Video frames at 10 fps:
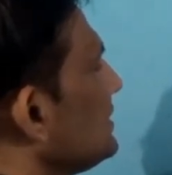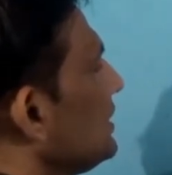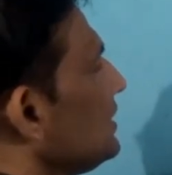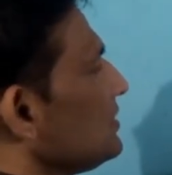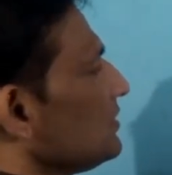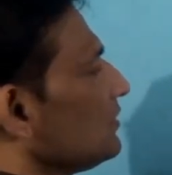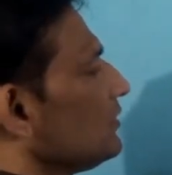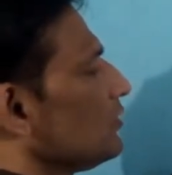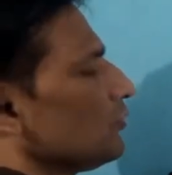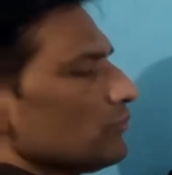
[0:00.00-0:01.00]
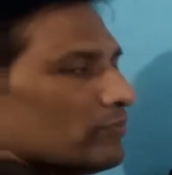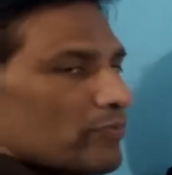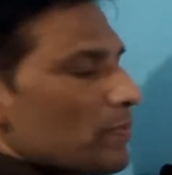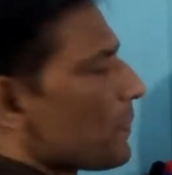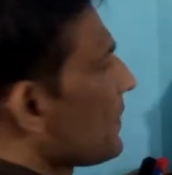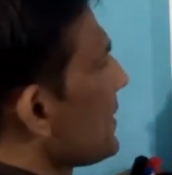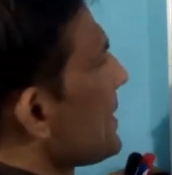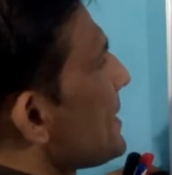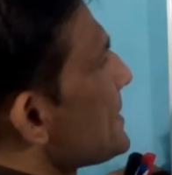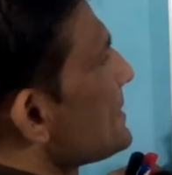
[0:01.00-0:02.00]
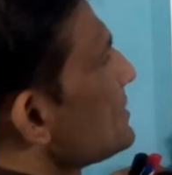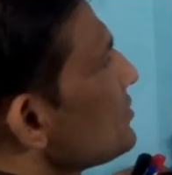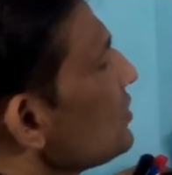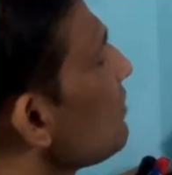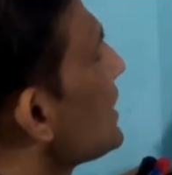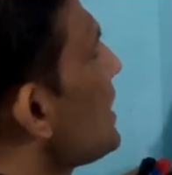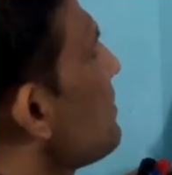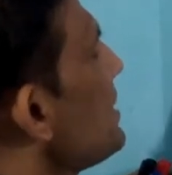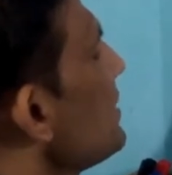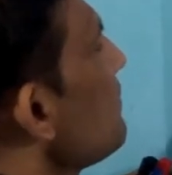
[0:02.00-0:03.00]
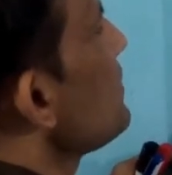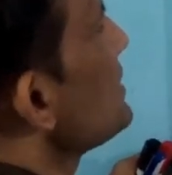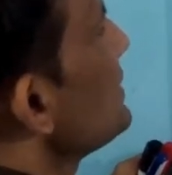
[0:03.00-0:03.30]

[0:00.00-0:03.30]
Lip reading: is equal to, see what I am writing, f dash